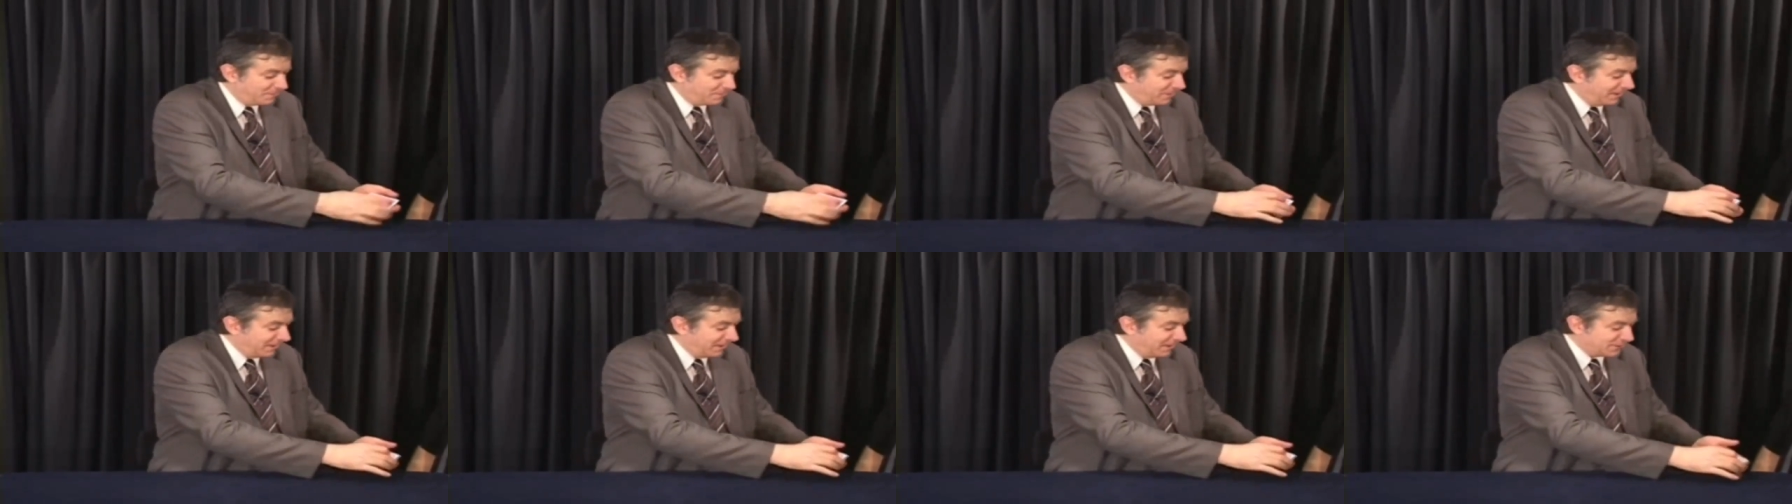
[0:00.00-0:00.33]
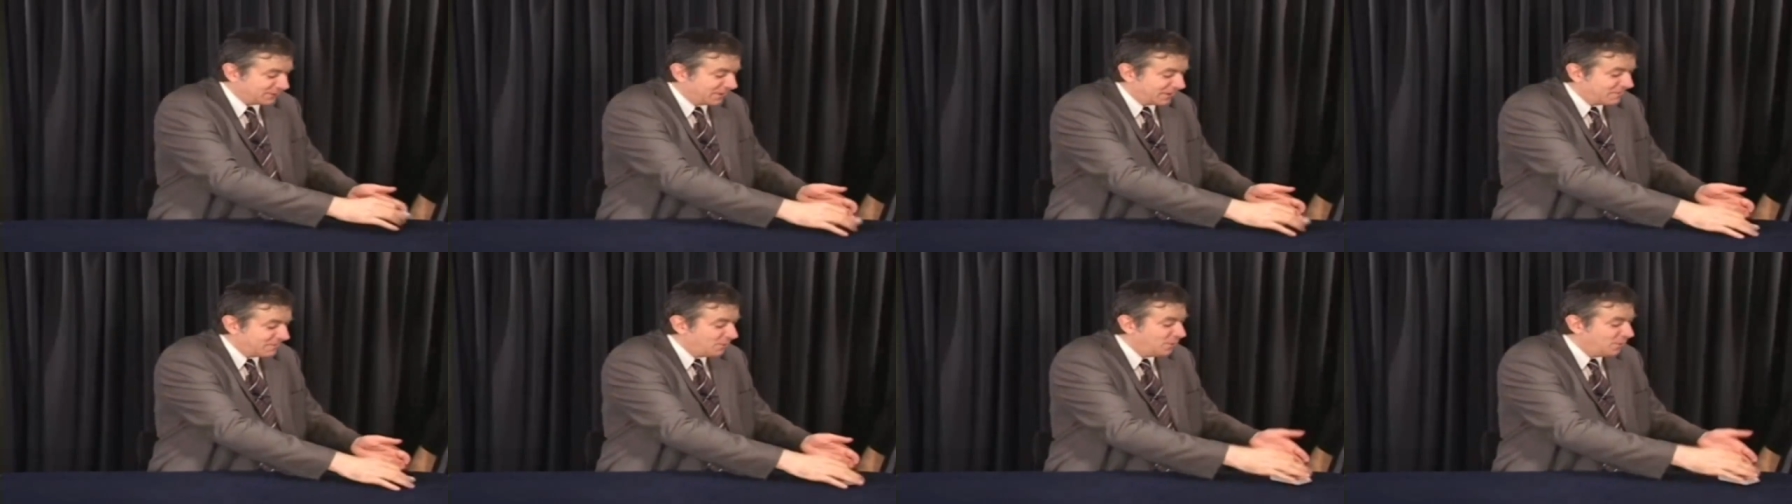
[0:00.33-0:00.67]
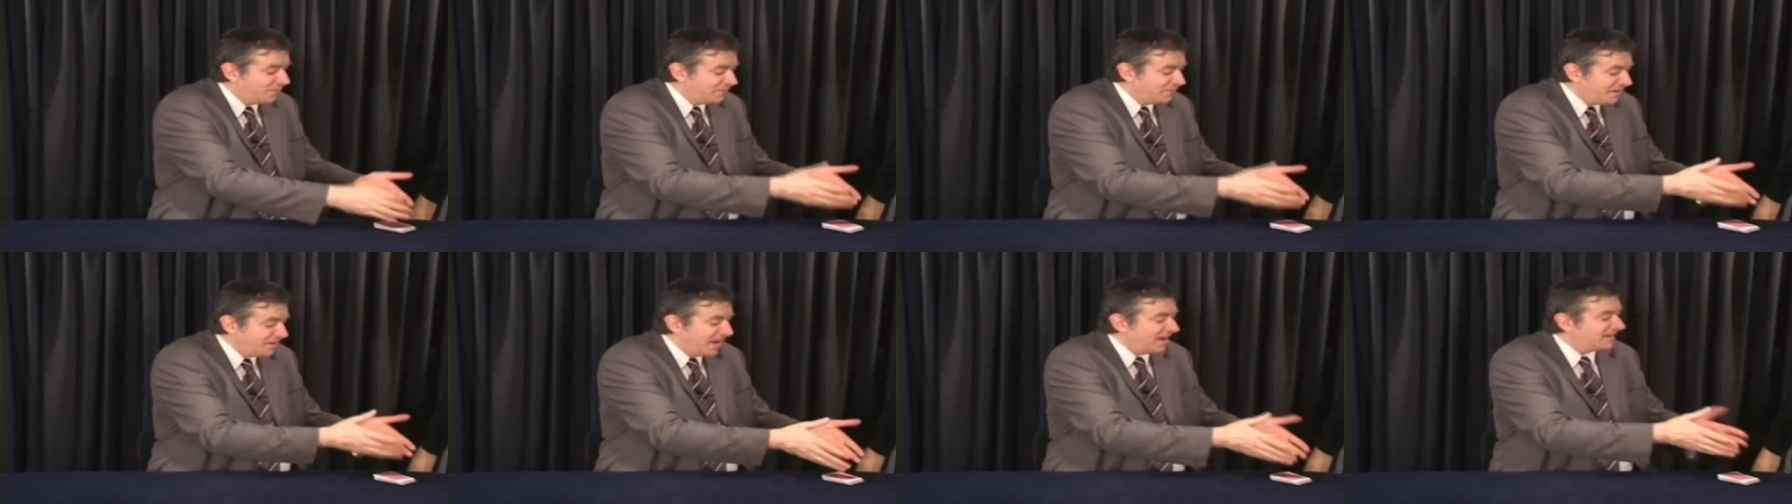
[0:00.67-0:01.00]
please
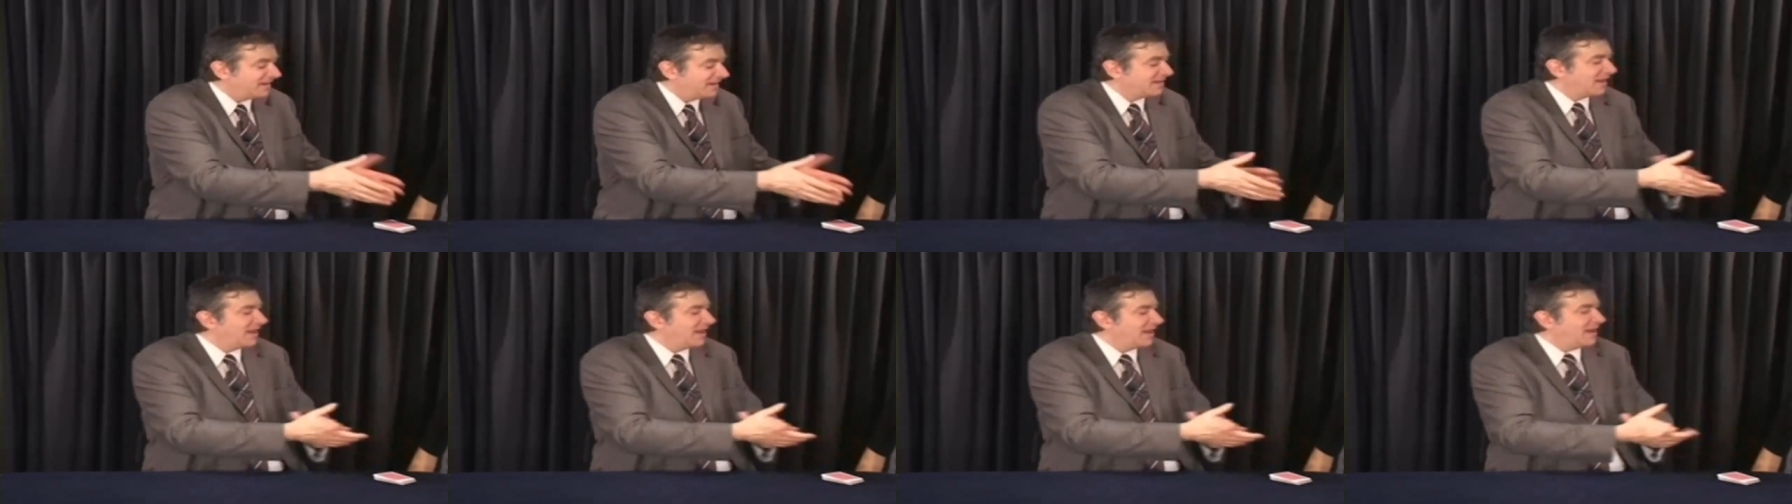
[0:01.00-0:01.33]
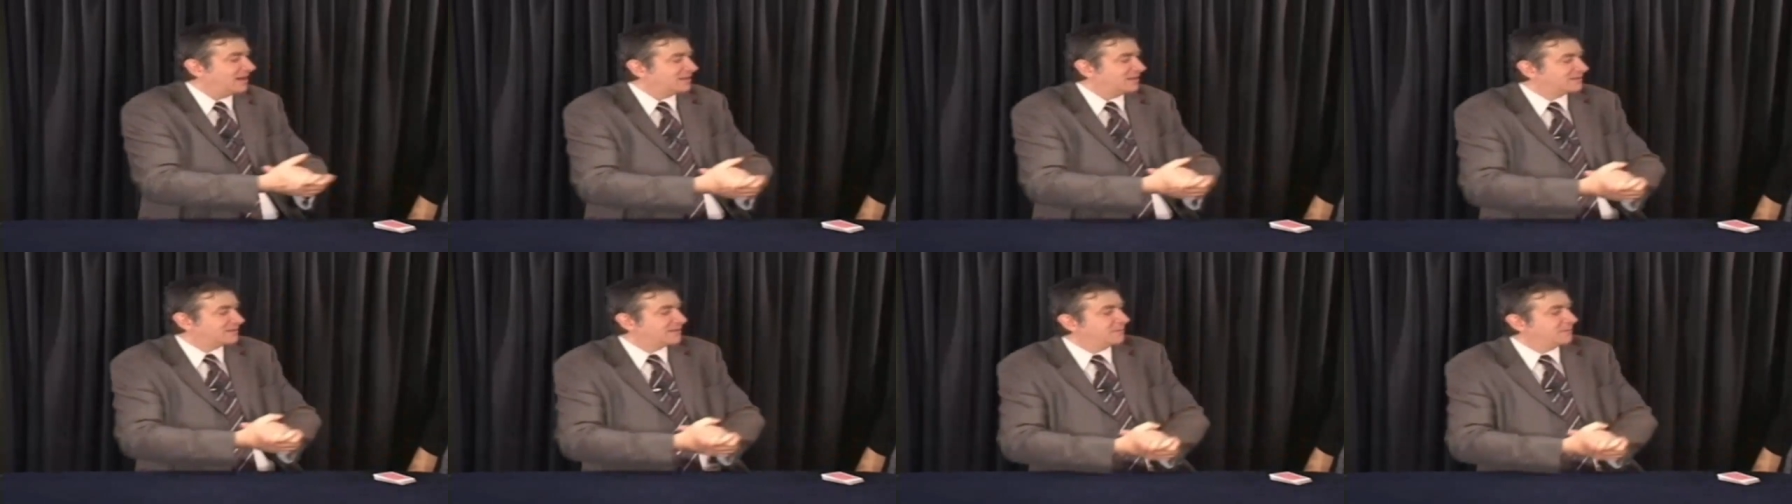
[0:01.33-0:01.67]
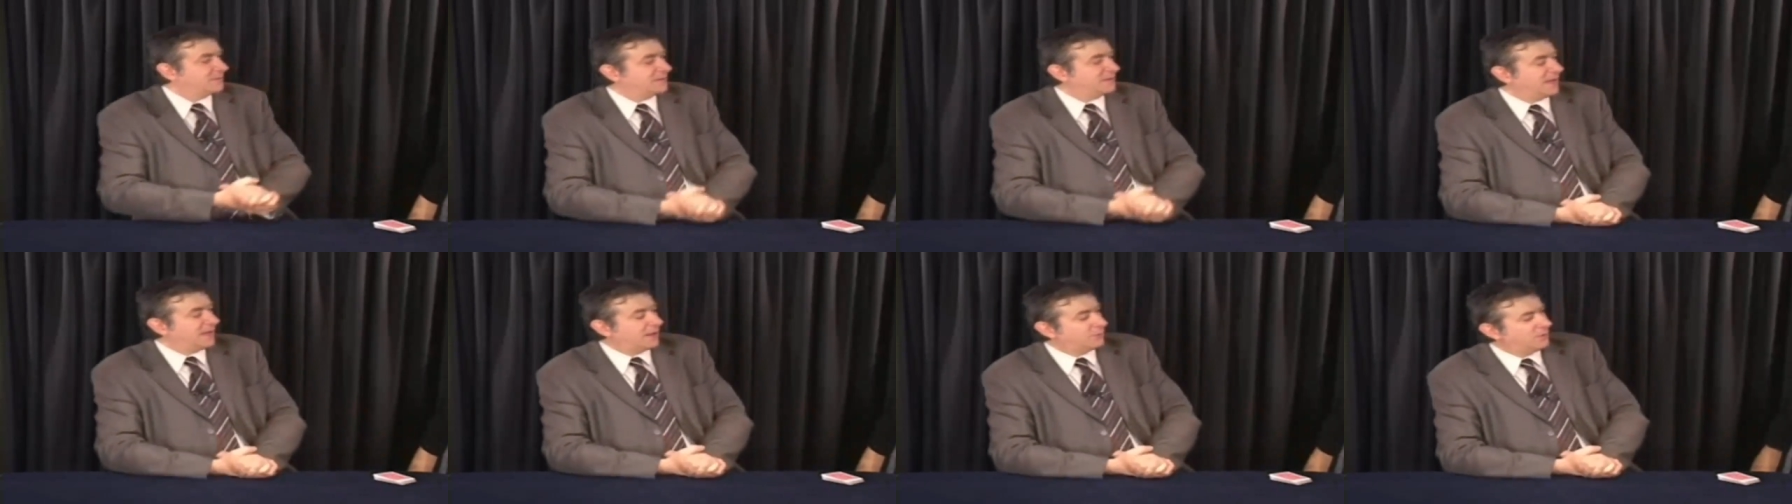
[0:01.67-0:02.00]
remove nine cards from
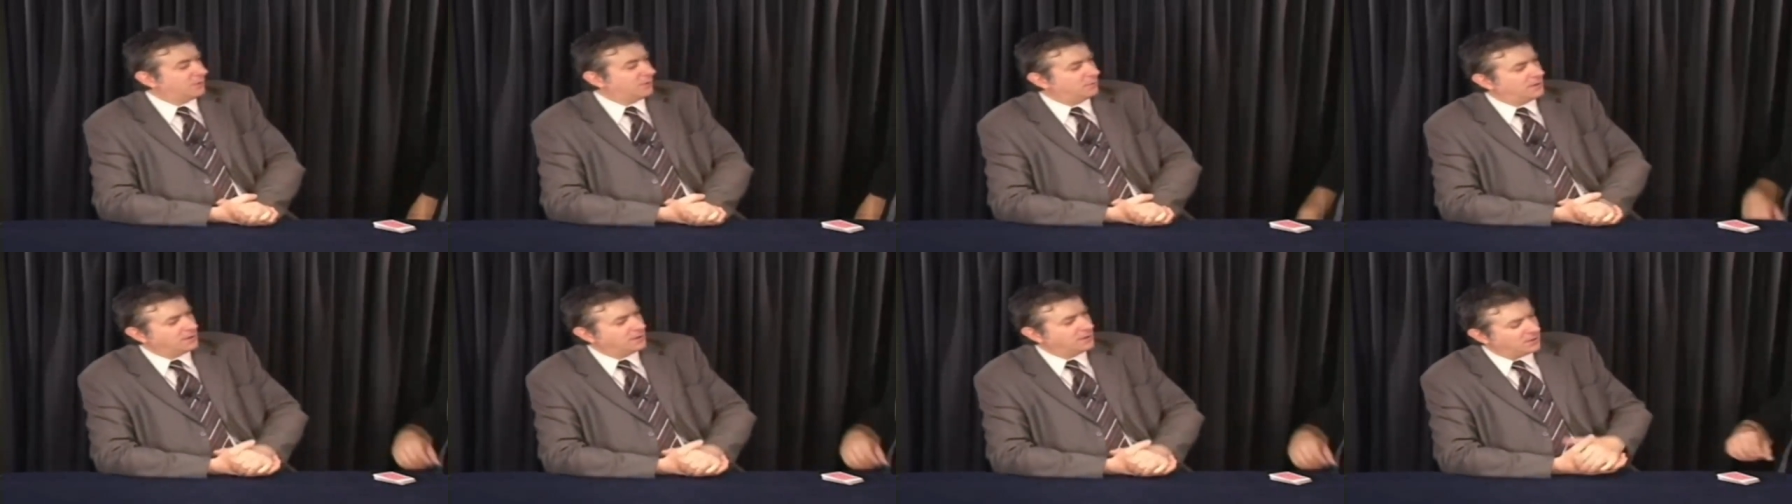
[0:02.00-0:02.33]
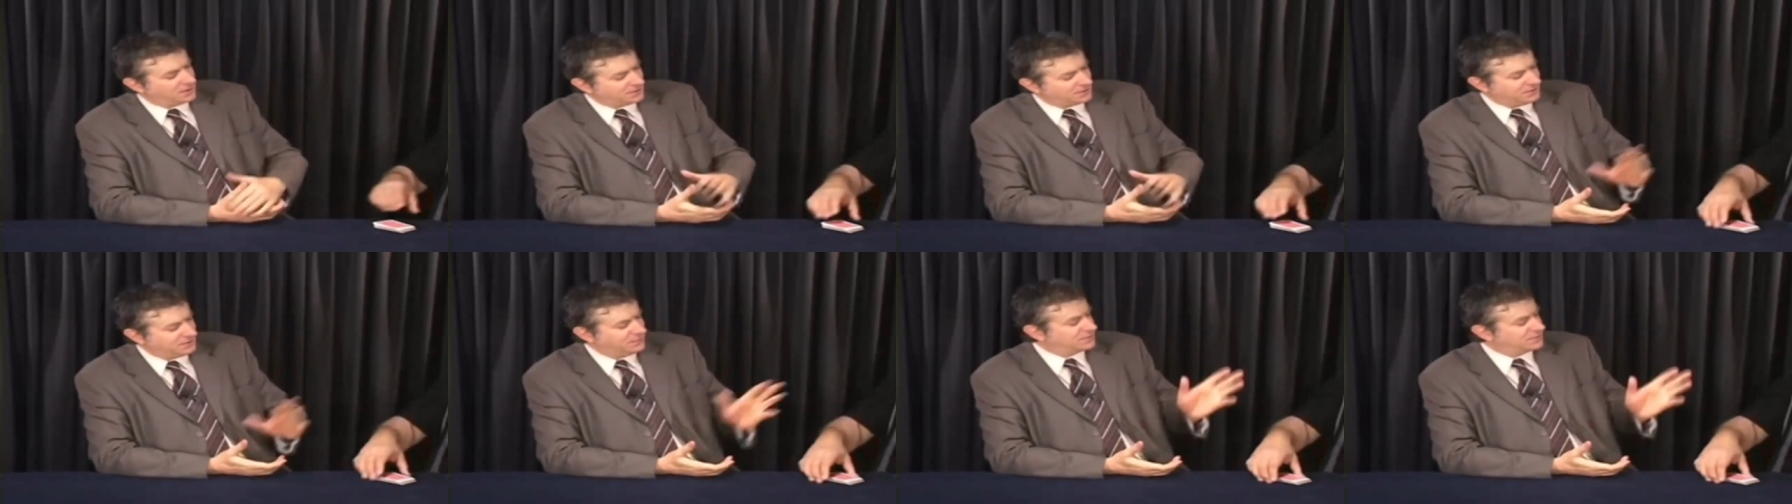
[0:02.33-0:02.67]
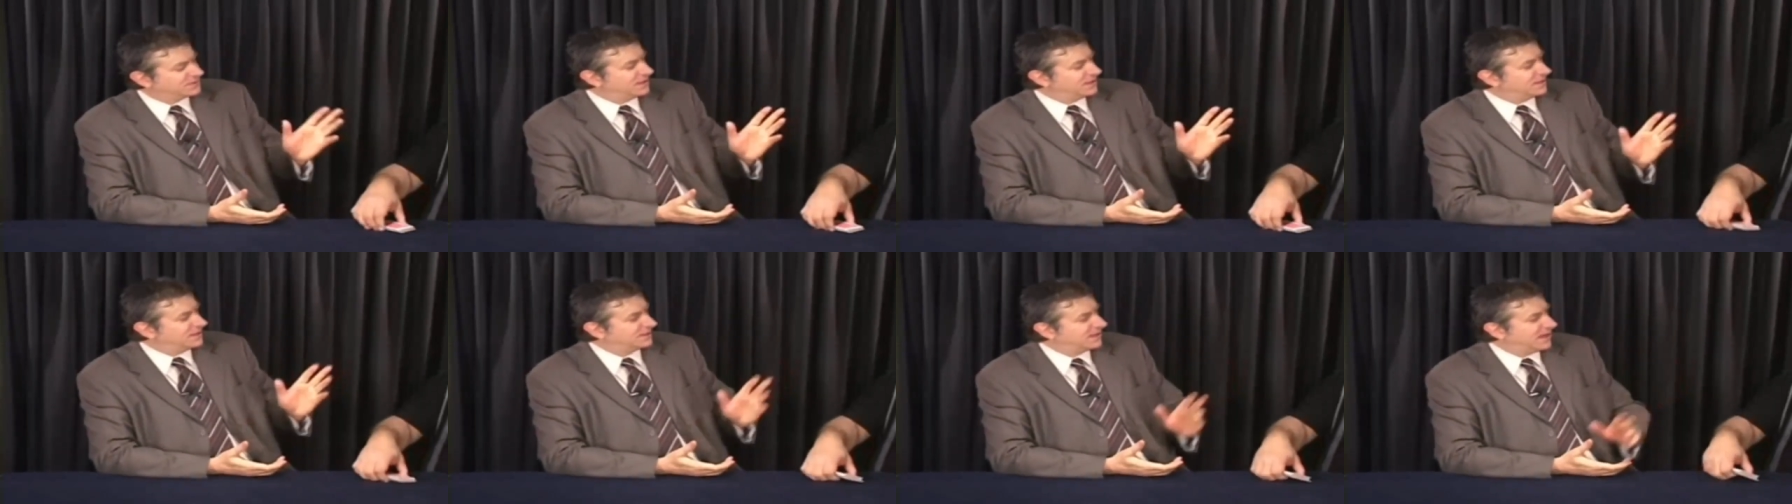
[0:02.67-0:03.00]
the deck. We will not
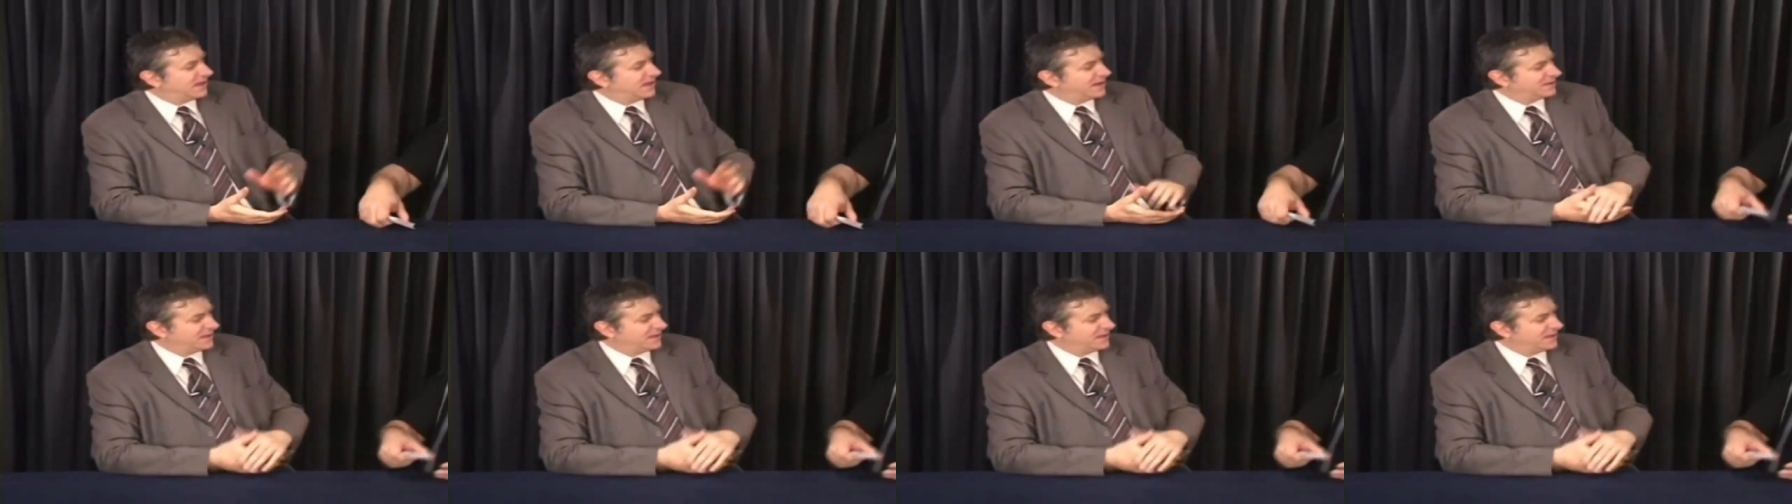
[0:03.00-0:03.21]
use the entire